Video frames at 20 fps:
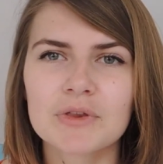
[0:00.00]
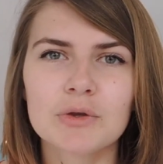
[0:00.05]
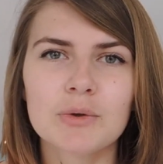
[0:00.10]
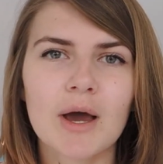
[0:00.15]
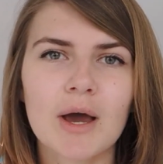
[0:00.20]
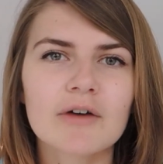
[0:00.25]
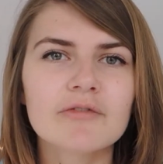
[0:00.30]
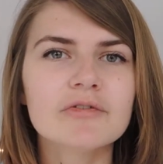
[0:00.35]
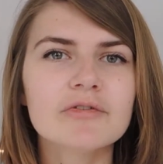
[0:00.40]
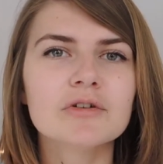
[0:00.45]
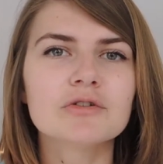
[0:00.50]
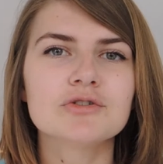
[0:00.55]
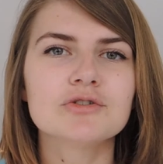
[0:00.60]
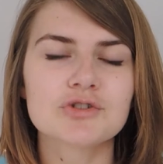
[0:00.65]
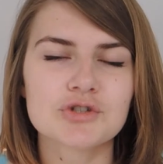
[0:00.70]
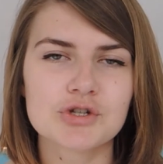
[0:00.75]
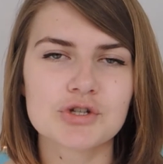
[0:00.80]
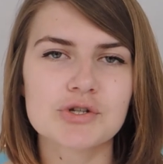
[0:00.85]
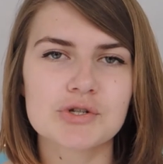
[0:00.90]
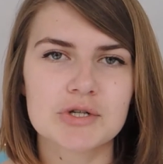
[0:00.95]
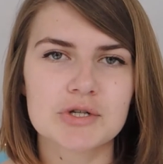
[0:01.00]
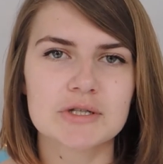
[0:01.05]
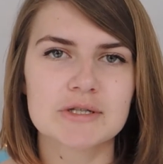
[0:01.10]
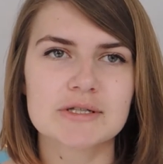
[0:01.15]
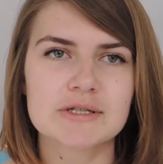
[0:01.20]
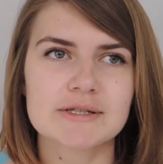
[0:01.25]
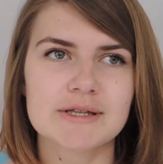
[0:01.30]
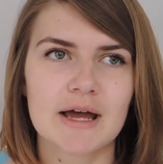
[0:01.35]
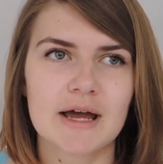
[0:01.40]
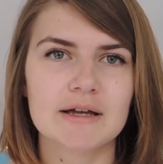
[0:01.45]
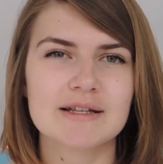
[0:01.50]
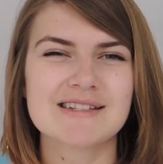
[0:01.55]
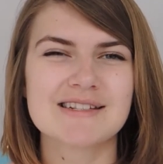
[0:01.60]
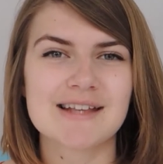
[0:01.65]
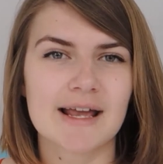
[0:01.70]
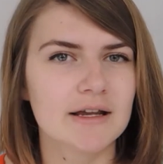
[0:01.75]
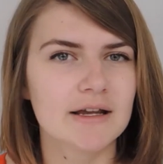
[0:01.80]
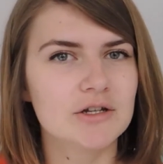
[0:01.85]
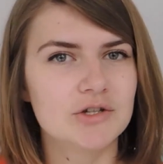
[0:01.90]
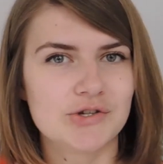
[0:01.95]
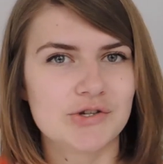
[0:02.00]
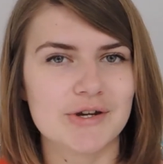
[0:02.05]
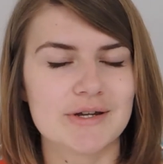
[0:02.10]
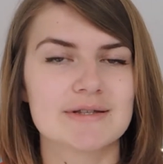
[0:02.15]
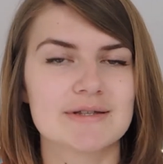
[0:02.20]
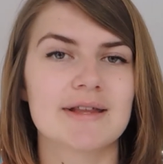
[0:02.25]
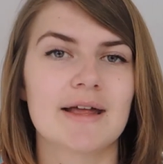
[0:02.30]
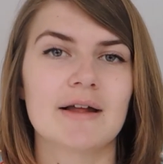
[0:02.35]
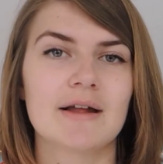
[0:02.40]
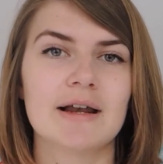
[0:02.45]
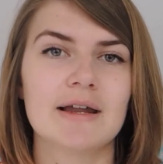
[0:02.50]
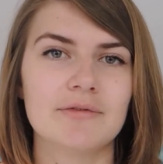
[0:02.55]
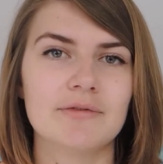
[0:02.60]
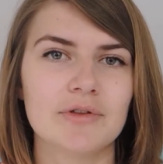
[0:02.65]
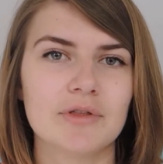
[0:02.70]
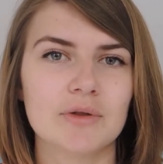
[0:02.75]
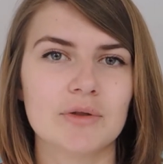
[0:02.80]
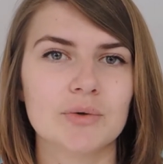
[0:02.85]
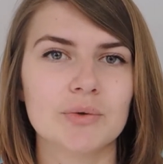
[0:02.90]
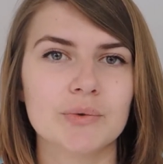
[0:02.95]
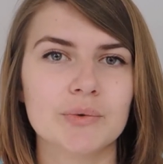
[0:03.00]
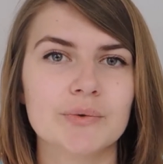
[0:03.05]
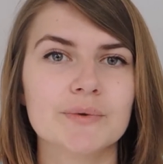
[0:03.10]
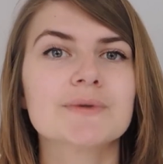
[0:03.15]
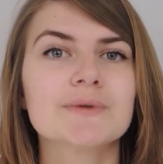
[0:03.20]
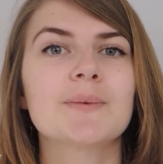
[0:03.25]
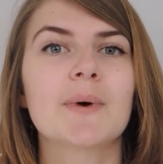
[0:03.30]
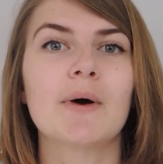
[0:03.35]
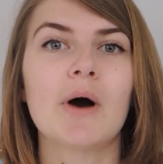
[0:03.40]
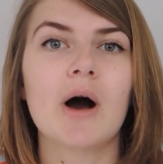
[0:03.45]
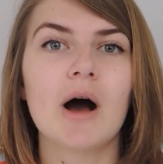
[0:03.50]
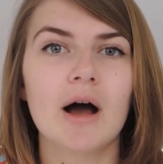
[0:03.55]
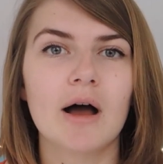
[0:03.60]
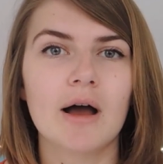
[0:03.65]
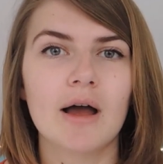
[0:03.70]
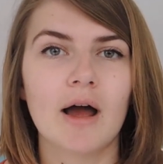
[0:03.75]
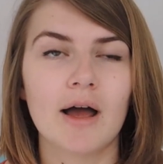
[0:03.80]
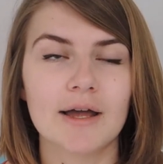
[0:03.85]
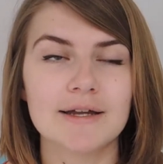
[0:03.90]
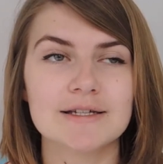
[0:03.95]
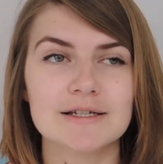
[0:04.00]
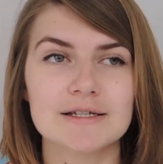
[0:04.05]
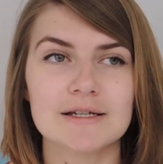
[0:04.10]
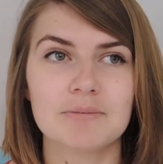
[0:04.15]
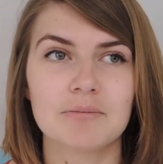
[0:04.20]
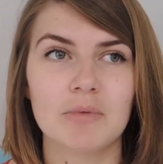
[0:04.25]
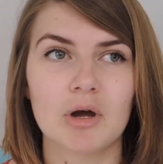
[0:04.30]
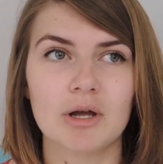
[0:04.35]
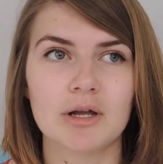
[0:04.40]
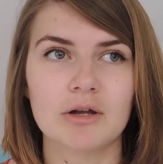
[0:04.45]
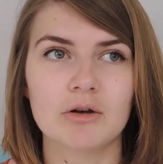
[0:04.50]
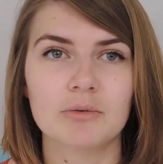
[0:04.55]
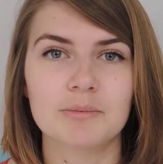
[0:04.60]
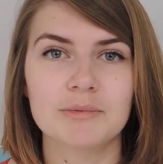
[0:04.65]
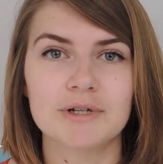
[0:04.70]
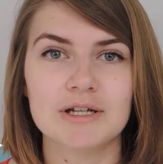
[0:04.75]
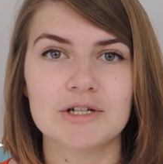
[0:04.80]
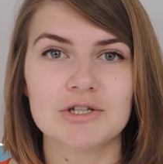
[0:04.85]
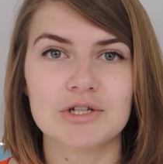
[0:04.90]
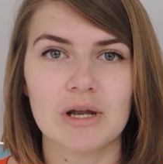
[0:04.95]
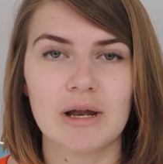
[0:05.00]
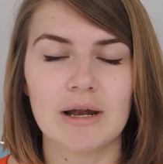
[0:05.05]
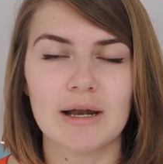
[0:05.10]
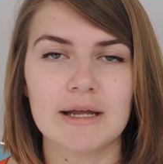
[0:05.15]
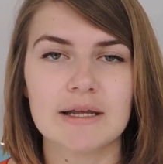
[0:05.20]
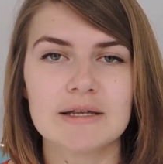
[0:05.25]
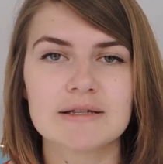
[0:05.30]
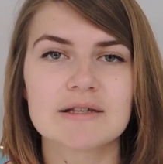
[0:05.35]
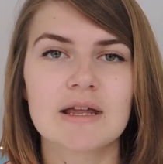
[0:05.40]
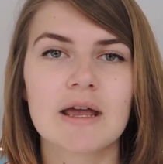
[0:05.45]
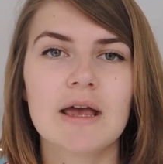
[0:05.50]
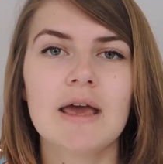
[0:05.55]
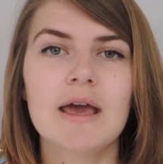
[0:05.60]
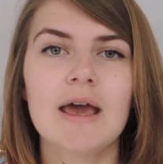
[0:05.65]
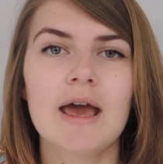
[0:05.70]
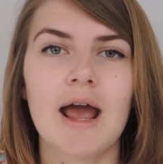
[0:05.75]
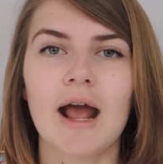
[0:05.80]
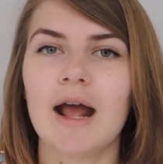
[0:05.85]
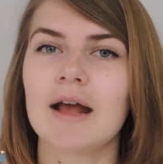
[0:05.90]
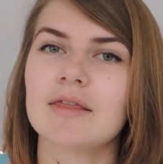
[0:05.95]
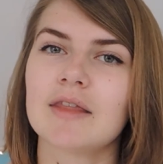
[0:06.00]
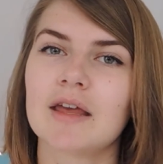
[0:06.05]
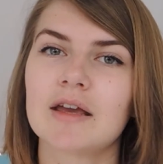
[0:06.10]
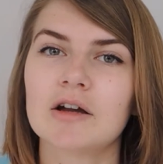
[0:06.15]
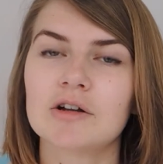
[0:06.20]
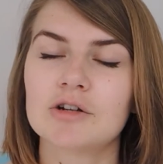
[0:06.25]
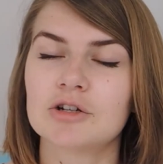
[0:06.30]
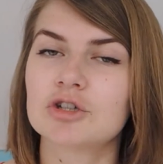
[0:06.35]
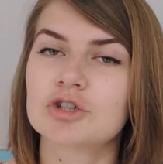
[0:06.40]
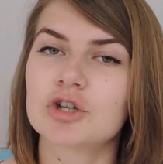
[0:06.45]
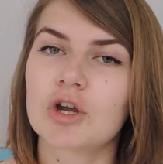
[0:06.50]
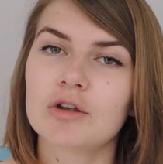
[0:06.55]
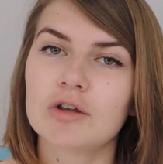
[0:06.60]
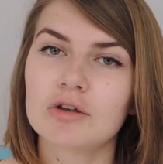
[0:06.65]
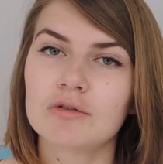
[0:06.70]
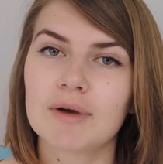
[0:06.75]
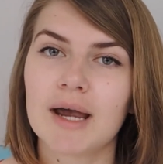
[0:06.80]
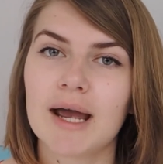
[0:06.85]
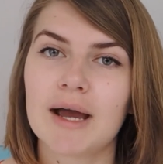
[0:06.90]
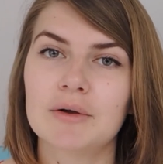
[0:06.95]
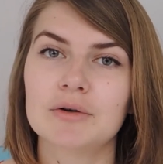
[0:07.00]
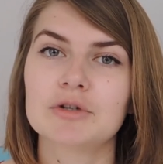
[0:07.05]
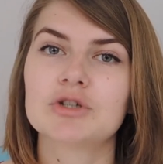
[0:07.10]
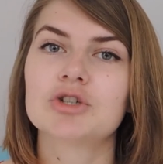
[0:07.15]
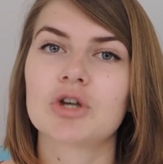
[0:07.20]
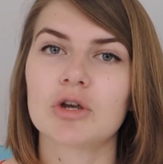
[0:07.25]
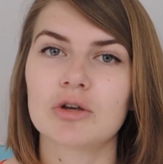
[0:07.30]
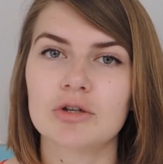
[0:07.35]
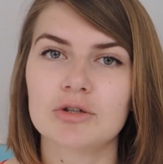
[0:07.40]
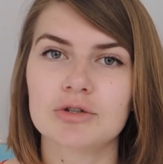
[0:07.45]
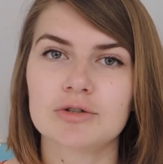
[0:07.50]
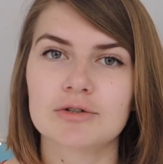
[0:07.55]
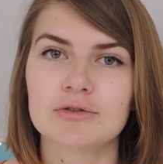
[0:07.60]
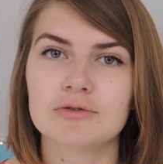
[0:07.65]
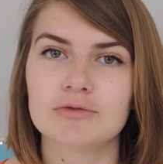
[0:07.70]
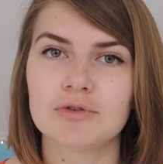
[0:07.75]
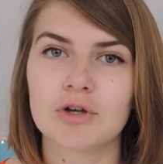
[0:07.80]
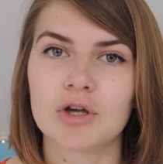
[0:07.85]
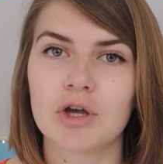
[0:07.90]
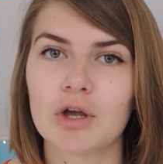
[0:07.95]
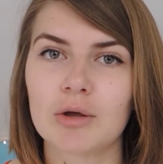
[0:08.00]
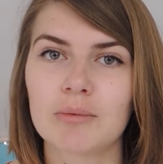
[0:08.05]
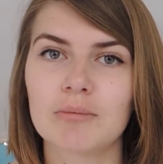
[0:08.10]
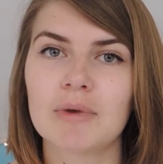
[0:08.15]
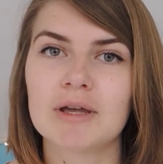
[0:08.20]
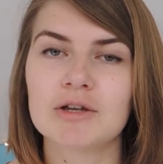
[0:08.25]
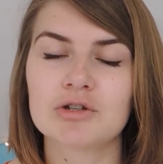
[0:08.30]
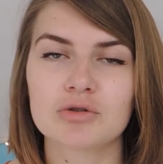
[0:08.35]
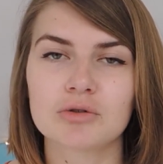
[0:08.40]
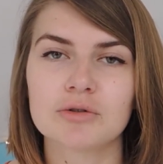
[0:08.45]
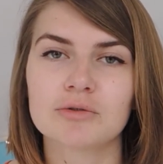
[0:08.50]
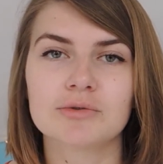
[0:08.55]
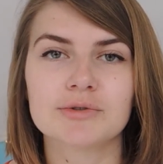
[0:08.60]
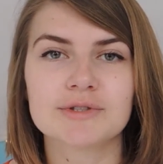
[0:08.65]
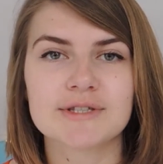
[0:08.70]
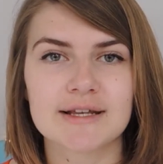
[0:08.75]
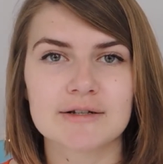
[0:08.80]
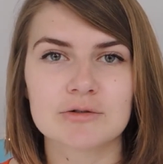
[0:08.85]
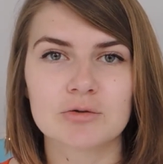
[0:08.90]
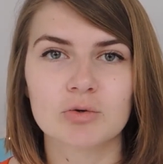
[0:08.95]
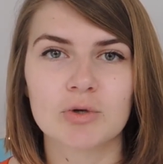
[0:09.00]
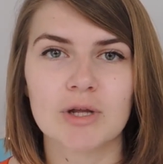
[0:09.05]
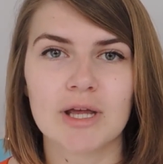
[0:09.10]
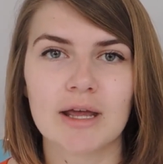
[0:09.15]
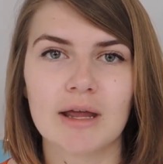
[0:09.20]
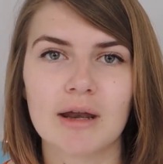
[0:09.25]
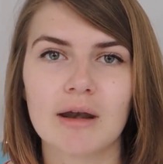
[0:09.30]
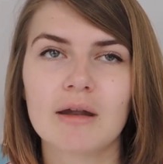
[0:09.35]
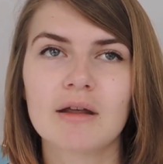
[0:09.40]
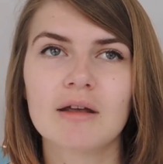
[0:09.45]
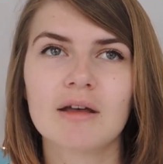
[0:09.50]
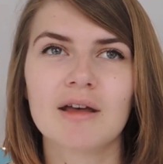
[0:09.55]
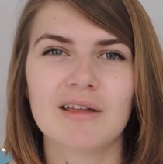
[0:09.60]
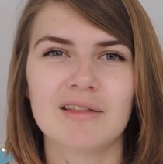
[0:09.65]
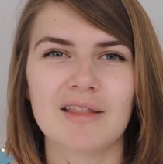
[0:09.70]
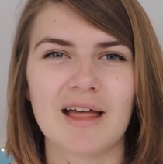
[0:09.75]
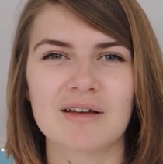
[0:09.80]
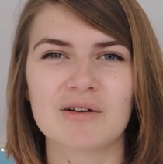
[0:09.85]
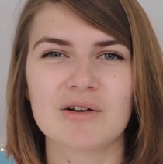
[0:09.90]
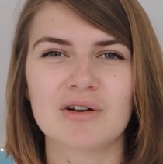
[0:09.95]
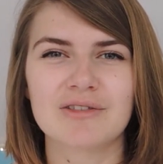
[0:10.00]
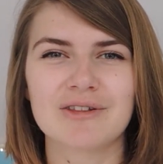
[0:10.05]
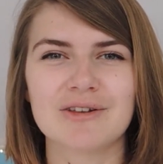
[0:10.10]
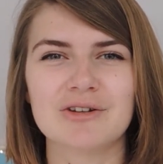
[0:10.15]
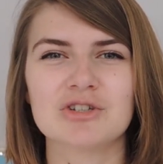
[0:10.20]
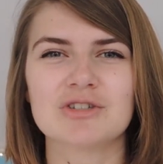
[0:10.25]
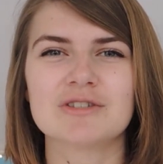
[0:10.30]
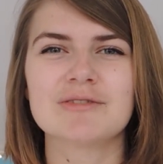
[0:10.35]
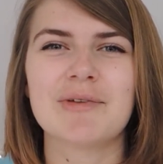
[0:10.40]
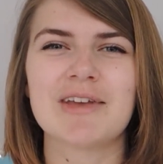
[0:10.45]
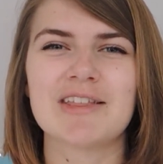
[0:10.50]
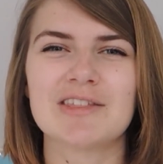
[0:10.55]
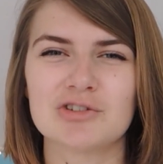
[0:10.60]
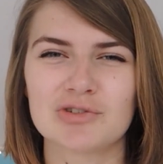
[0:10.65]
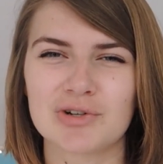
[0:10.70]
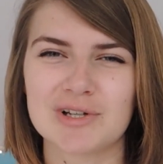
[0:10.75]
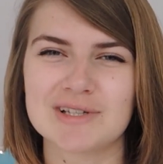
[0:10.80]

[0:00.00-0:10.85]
You have students that are second years that live in the halls, well, I did at my accommodation at least, and they kind of show you around, show you to your room, make sure you're all settled in, that kind of thing, just to make the